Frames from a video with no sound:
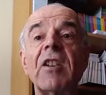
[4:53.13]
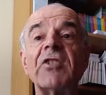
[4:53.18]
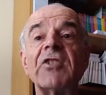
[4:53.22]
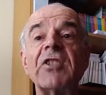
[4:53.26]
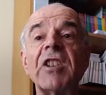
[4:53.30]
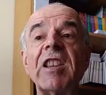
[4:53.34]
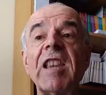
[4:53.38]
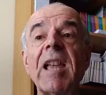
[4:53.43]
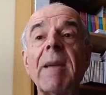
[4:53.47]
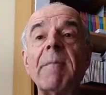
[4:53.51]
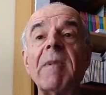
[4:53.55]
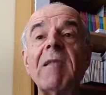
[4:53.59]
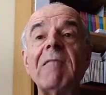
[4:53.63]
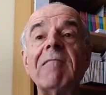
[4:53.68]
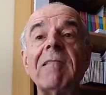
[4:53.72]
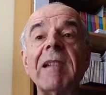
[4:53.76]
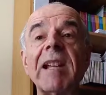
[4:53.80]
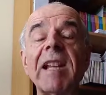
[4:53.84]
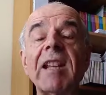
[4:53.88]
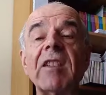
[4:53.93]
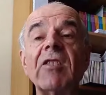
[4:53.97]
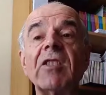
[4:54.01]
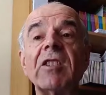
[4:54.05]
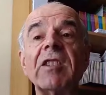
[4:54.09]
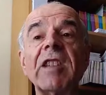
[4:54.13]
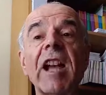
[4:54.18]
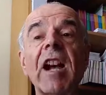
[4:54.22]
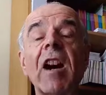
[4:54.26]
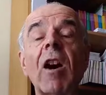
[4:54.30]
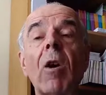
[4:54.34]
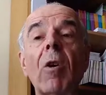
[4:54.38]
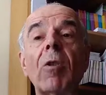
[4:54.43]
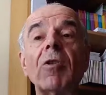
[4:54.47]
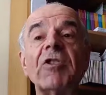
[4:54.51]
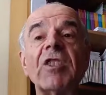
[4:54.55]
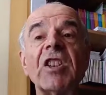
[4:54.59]
So let me read
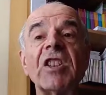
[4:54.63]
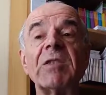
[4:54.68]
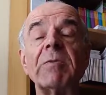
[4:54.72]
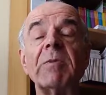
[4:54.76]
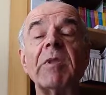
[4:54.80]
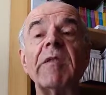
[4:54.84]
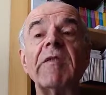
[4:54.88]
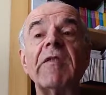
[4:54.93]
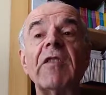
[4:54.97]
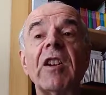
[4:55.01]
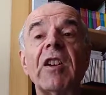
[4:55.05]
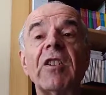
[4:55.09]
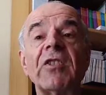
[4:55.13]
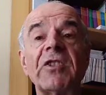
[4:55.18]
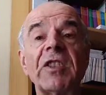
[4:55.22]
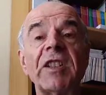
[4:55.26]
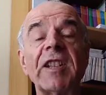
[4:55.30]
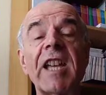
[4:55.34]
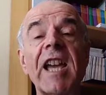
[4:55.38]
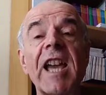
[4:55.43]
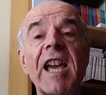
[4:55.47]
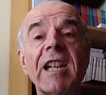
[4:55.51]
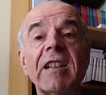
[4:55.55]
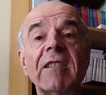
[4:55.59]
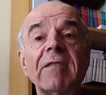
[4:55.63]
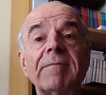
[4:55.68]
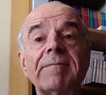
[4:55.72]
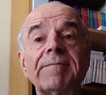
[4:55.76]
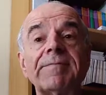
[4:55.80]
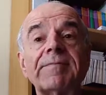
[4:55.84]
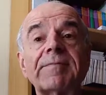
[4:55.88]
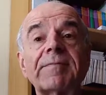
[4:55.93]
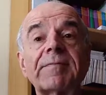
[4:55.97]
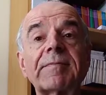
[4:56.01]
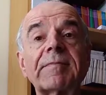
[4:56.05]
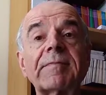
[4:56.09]
that Old Testament verse again.
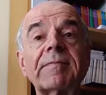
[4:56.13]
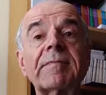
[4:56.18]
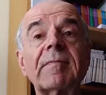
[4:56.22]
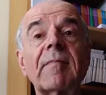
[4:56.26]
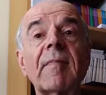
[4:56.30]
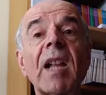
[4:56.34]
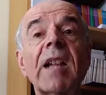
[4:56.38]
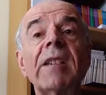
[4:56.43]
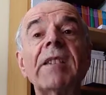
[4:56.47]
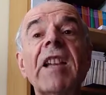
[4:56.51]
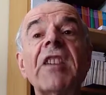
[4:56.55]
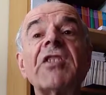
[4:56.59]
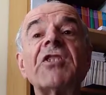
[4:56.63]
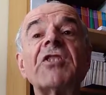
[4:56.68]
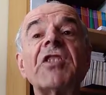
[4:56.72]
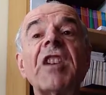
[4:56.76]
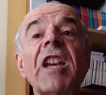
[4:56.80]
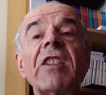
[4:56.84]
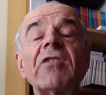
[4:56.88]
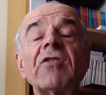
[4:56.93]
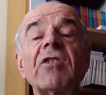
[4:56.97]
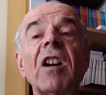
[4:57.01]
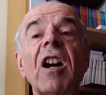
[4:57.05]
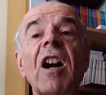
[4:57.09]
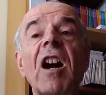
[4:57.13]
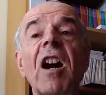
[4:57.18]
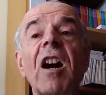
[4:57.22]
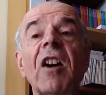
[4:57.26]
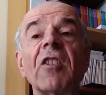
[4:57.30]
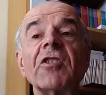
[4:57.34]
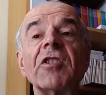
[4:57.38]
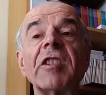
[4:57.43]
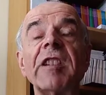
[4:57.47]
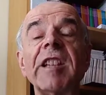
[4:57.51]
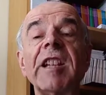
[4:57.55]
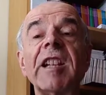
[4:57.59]
Let's take to
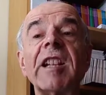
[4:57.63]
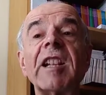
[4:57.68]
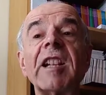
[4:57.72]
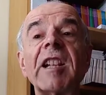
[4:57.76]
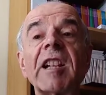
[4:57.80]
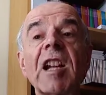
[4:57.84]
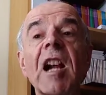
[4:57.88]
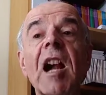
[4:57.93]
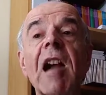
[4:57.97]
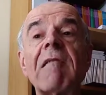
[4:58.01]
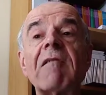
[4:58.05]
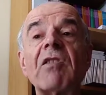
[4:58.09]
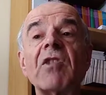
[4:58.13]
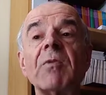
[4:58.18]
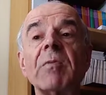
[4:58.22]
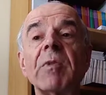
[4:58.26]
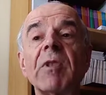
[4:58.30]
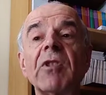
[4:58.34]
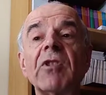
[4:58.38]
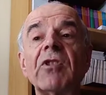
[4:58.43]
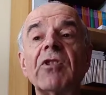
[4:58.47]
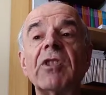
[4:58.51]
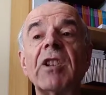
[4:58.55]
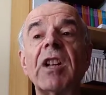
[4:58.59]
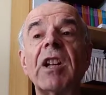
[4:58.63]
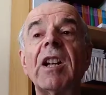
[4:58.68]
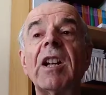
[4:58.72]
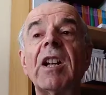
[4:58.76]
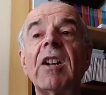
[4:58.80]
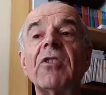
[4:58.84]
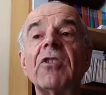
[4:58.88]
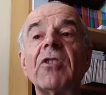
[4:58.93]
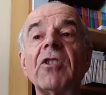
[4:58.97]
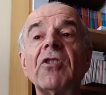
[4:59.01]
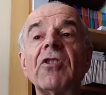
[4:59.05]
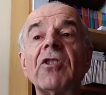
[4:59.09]
heart the encouragement
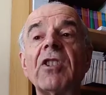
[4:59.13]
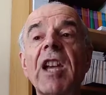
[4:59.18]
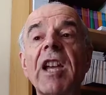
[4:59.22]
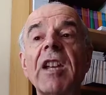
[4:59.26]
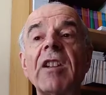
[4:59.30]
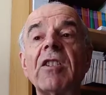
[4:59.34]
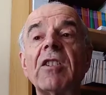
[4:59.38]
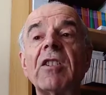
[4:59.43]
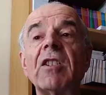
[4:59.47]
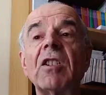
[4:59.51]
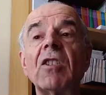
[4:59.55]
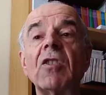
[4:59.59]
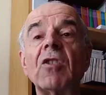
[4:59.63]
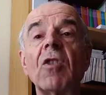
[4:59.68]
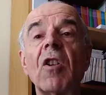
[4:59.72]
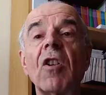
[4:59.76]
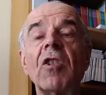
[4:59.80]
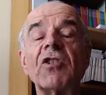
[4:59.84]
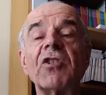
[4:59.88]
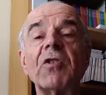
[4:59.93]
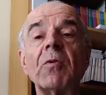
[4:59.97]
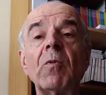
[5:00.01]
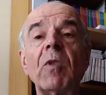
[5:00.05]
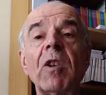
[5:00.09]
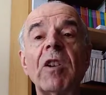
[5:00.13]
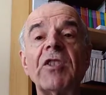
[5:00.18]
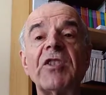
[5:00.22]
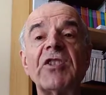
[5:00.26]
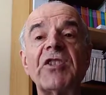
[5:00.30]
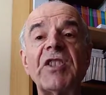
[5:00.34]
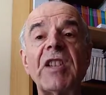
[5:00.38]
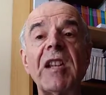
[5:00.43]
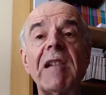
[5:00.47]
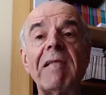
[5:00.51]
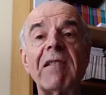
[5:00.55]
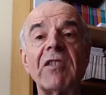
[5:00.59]
to take God's word
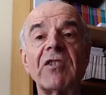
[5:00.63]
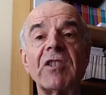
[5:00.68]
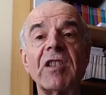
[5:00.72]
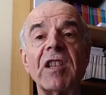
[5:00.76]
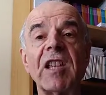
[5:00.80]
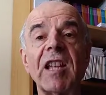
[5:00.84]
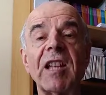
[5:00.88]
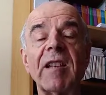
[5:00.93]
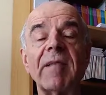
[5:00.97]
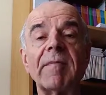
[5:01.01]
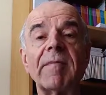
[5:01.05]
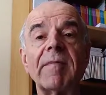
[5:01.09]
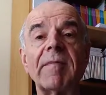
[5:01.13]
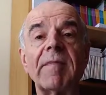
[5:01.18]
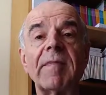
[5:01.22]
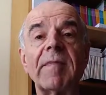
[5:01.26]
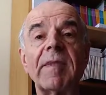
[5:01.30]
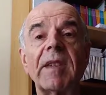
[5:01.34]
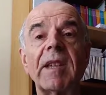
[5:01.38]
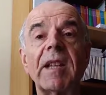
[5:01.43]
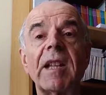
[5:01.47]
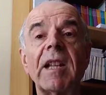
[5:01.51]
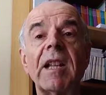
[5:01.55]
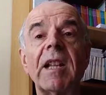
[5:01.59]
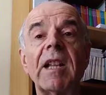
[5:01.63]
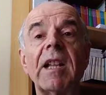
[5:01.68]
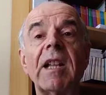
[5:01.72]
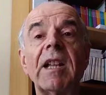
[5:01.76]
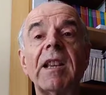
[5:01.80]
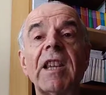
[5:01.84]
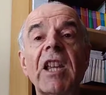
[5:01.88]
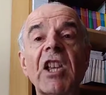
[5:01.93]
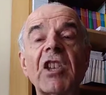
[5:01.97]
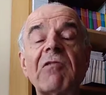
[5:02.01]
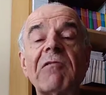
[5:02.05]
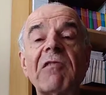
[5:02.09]
seriously.
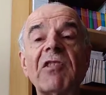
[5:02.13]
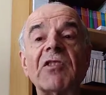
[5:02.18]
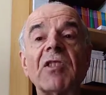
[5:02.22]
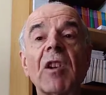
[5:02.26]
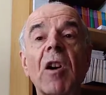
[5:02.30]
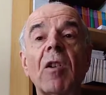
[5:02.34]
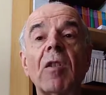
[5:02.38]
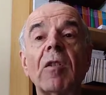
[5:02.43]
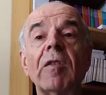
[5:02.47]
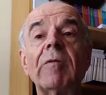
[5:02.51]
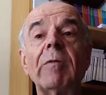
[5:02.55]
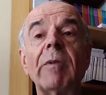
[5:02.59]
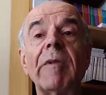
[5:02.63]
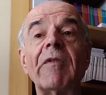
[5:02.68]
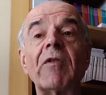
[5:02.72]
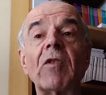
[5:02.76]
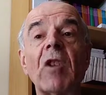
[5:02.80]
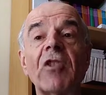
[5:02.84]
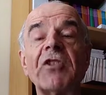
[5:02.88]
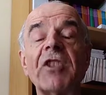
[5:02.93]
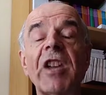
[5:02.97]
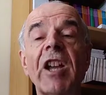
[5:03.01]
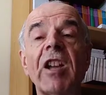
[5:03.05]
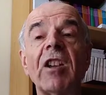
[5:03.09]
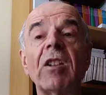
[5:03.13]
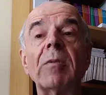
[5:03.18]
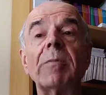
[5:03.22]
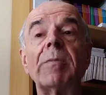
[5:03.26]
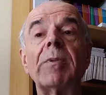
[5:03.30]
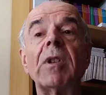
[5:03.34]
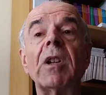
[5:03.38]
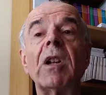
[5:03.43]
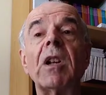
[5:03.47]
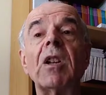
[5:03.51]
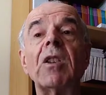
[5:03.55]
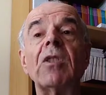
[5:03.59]
Let's resolve, with God's
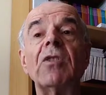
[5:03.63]
help,